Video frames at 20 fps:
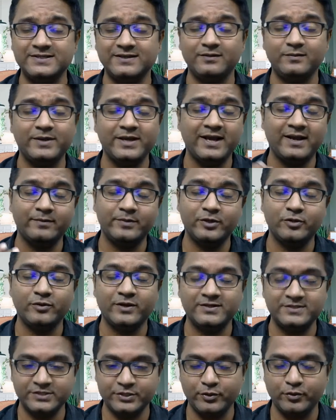I'll be happy to
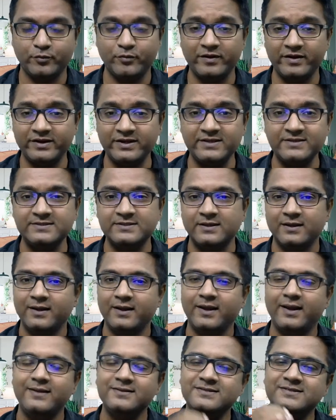answer your queries
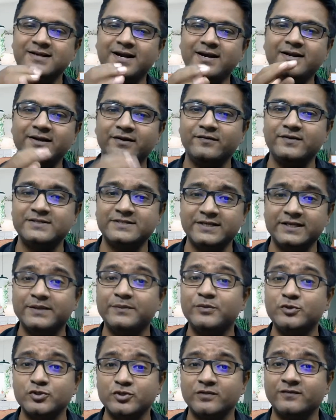and start investing in
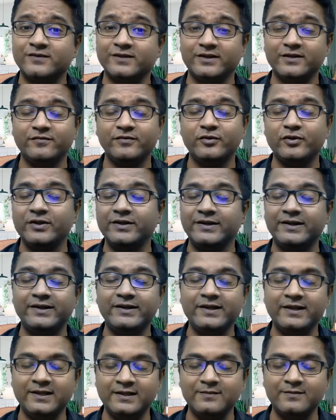mutual fund. If you need
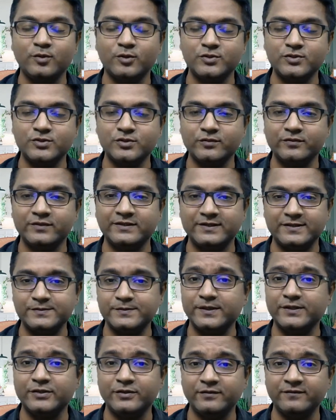any help also with
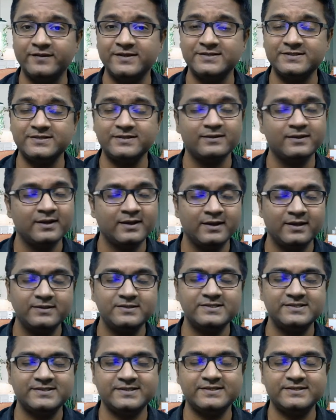respect to investing,
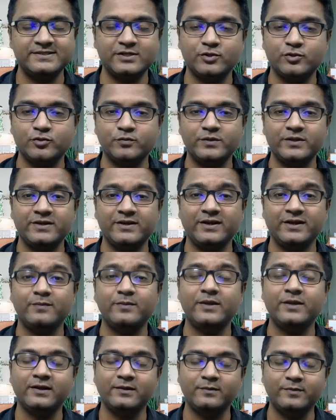just reach out to me. I'll
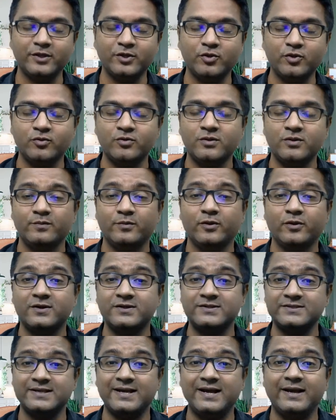be helping you
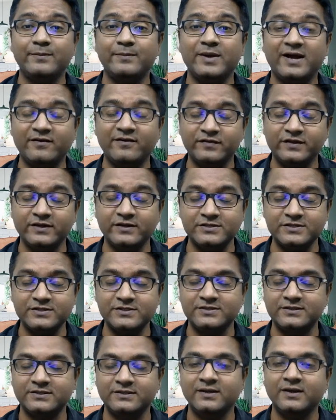because I'm a AMFI
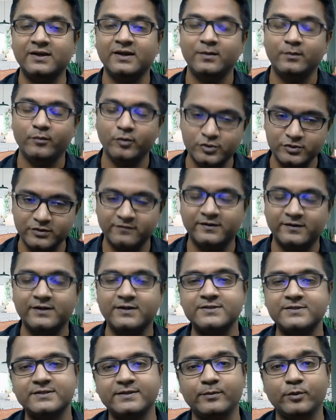registered mutual fund
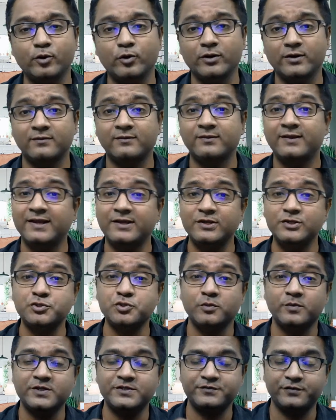distributor. Thank you
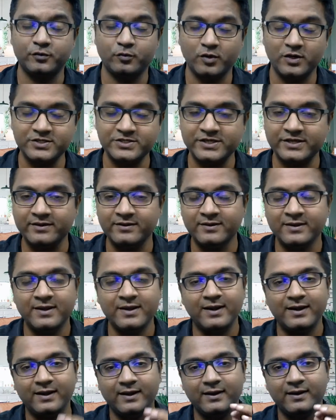so much for watching
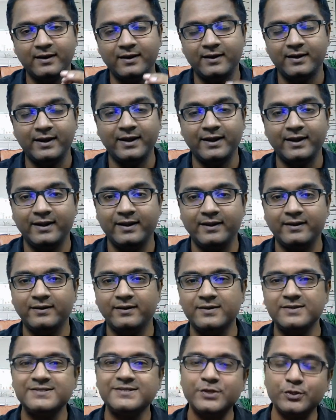
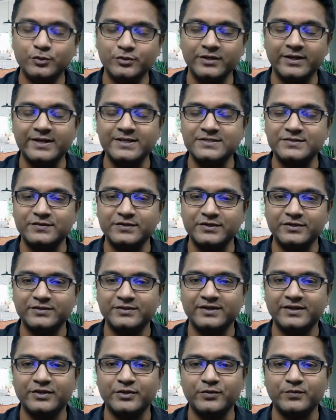and see you in the next video.
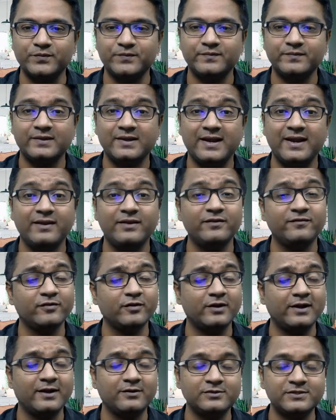Thank you. And if you
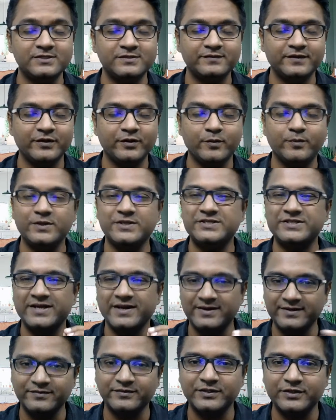loved this video, please
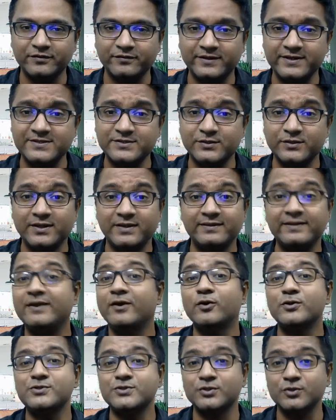share it with your friends so that they
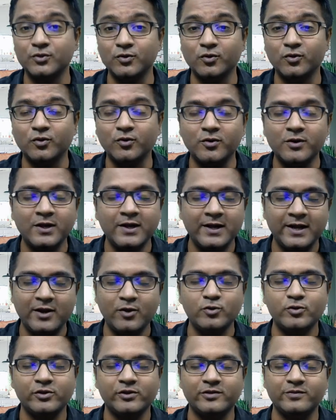also know
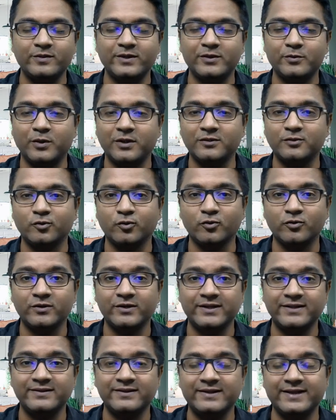how to accumulate 1 crore
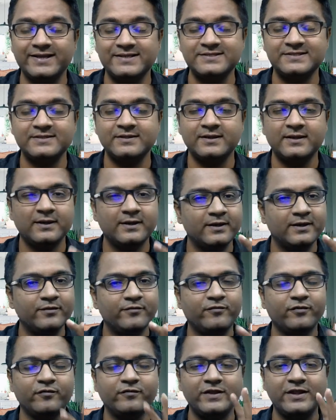in the next
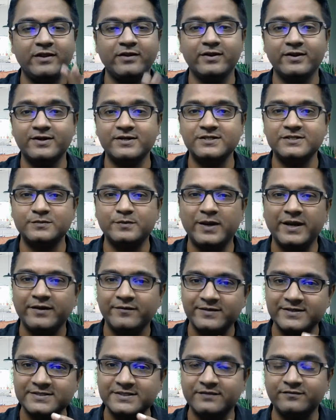15 years by
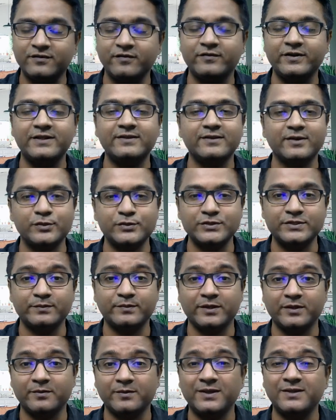investing 15,000
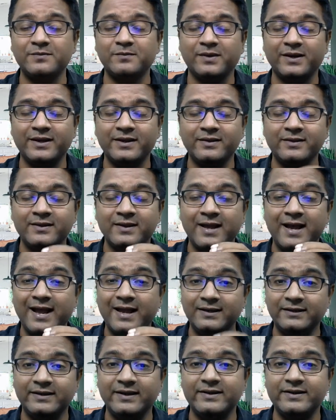per month
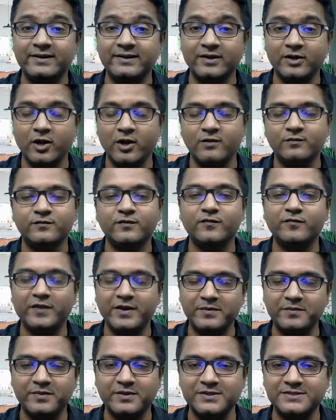and getting around
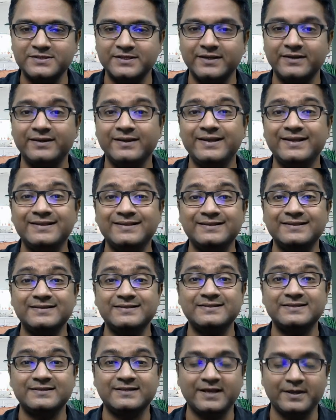15% in
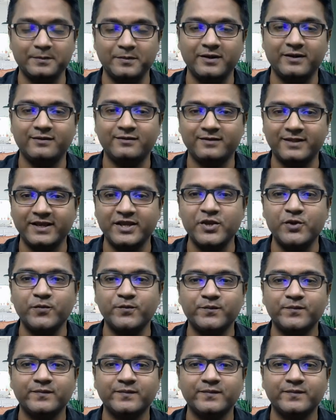this timeline. Thank you.